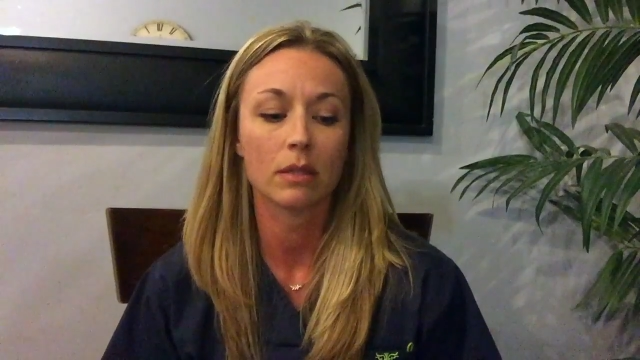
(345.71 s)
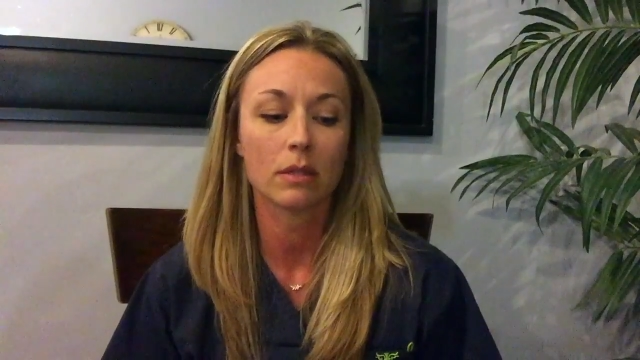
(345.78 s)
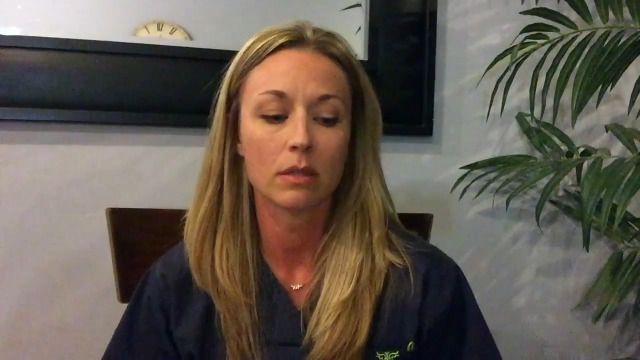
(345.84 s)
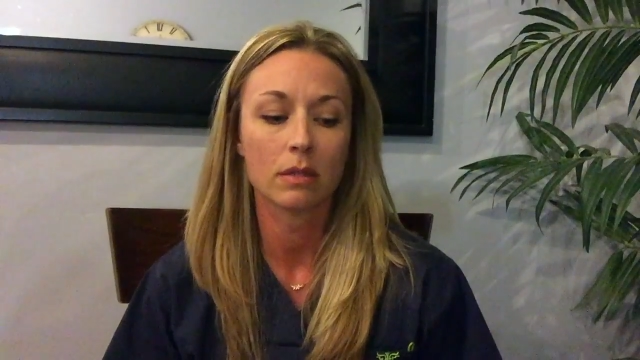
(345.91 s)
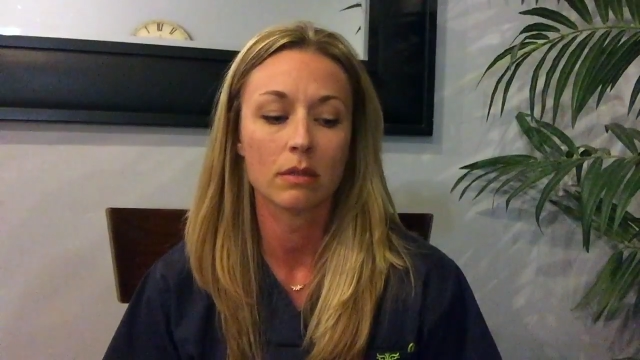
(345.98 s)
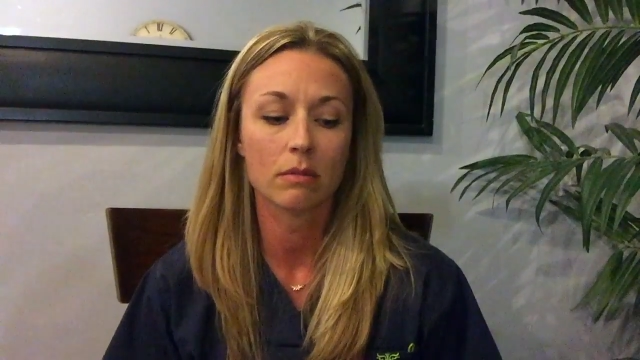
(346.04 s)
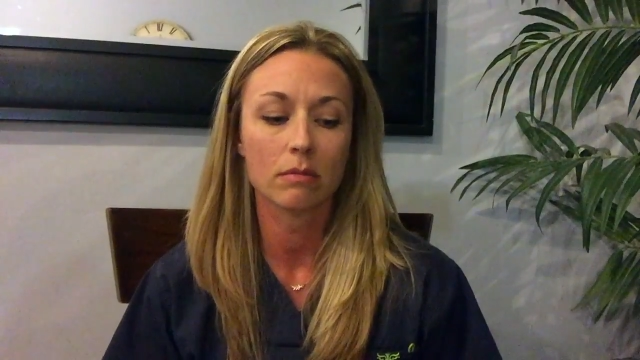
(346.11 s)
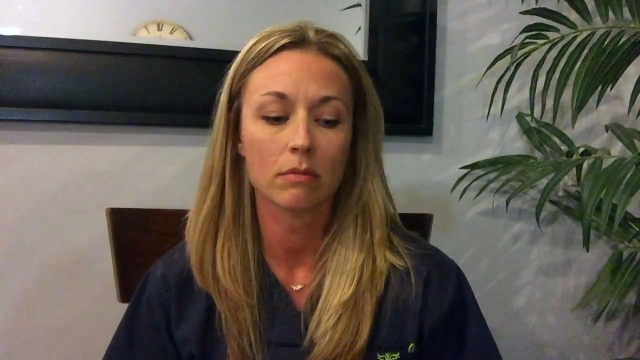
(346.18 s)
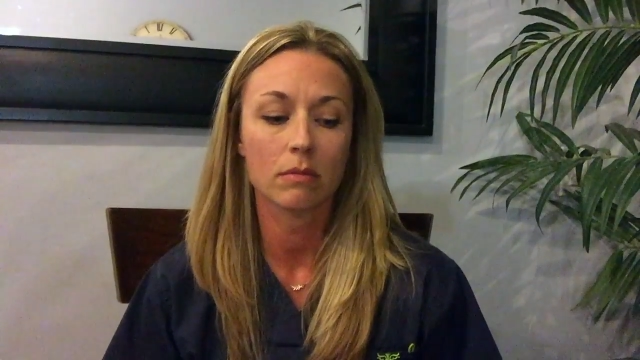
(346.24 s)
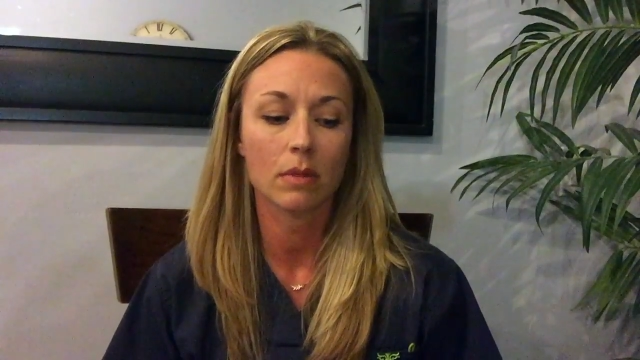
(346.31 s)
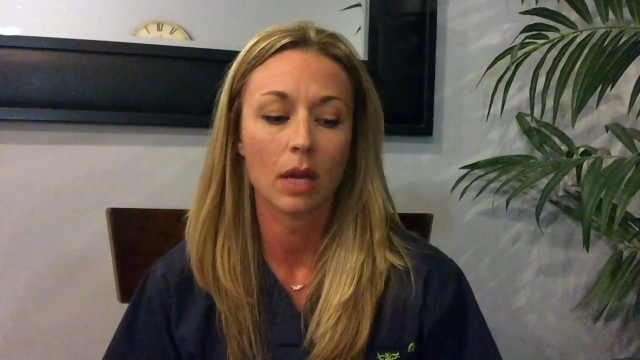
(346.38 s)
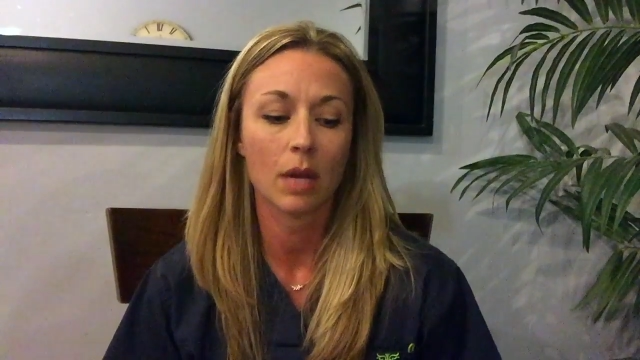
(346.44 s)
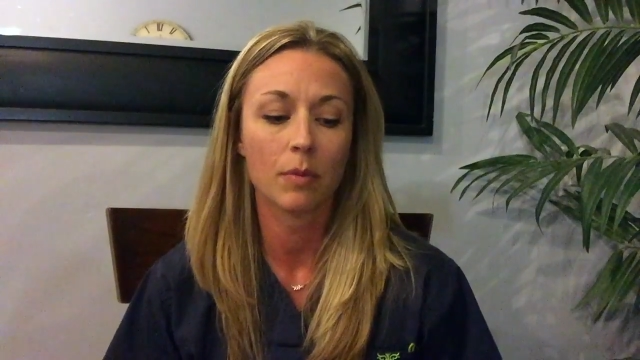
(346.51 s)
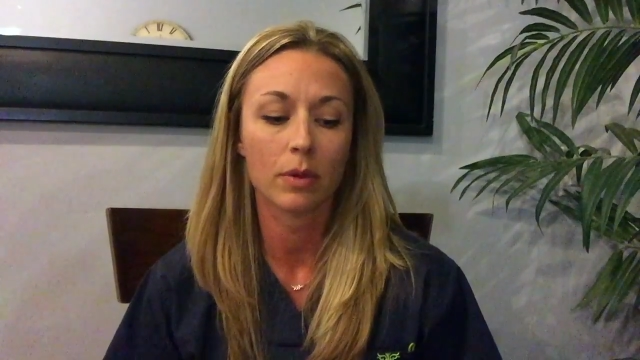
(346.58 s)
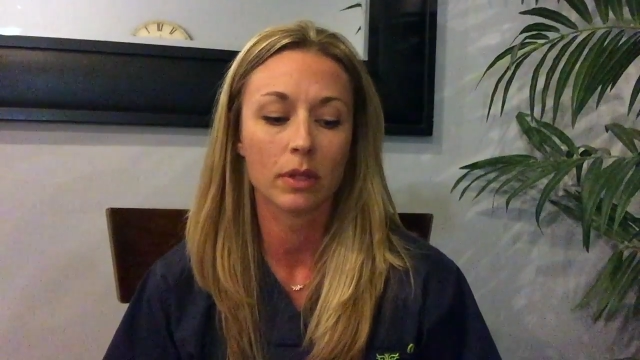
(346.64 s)
it's
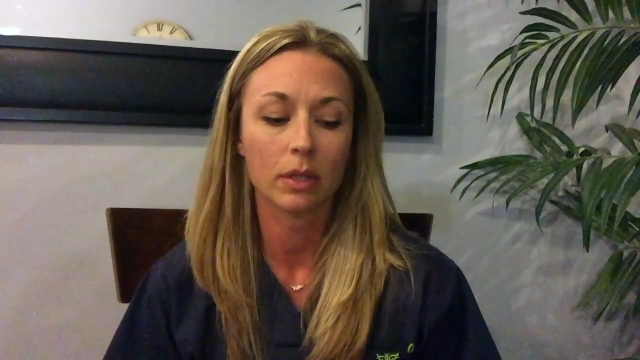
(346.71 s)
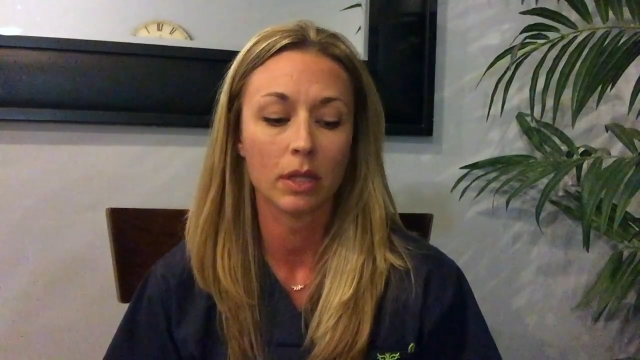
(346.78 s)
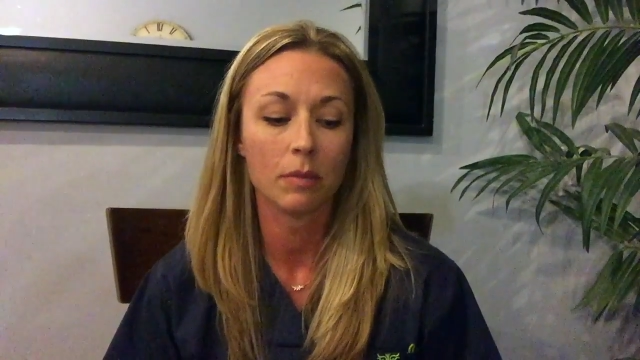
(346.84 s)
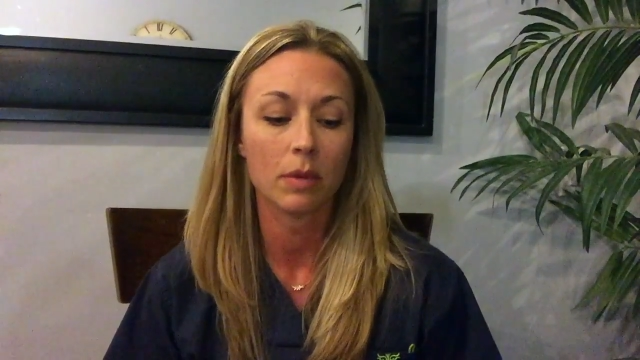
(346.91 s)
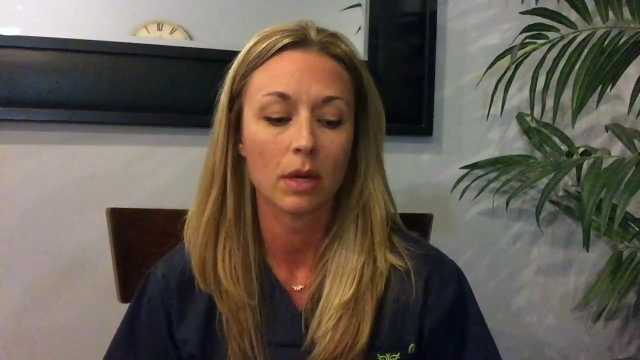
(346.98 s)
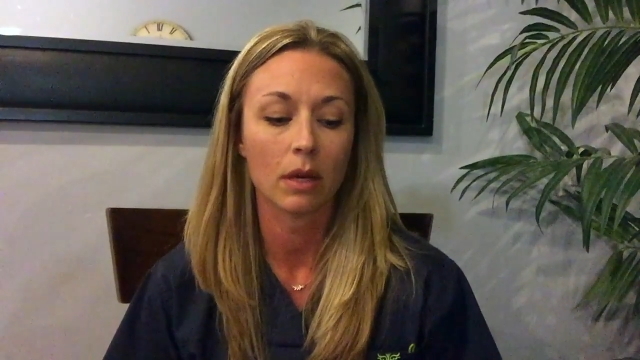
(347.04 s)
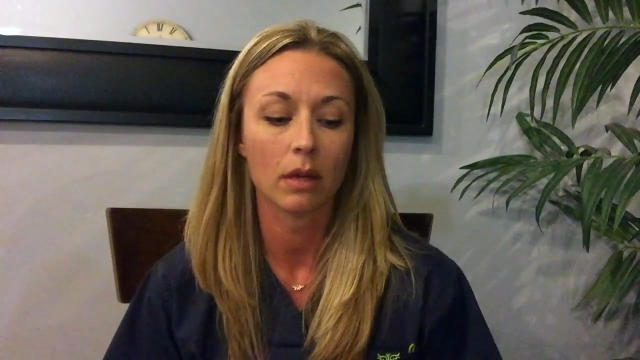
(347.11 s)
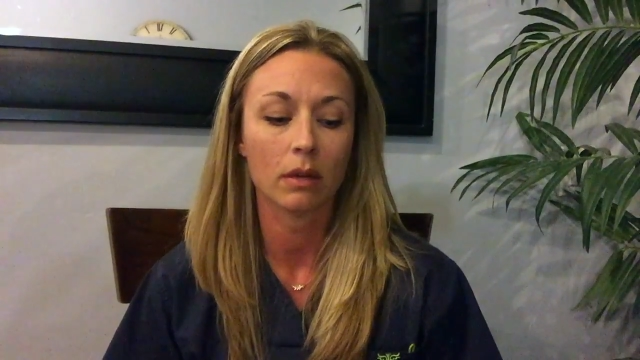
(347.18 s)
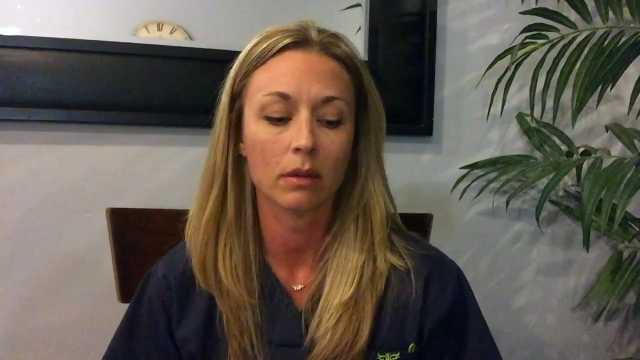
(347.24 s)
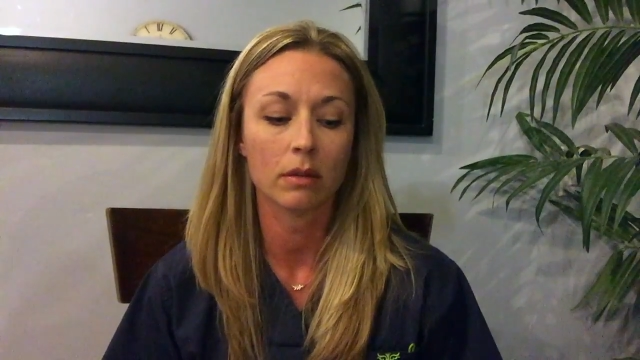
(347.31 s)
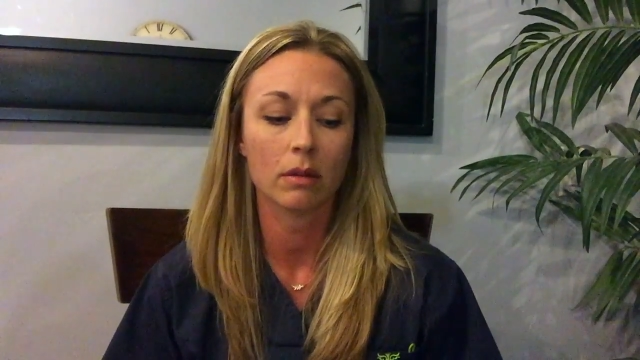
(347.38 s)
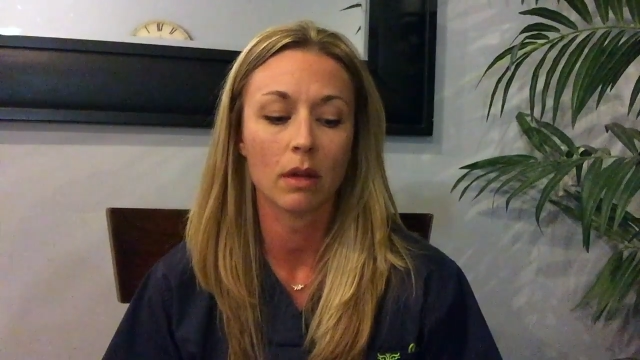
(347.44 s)
hyperkalemia,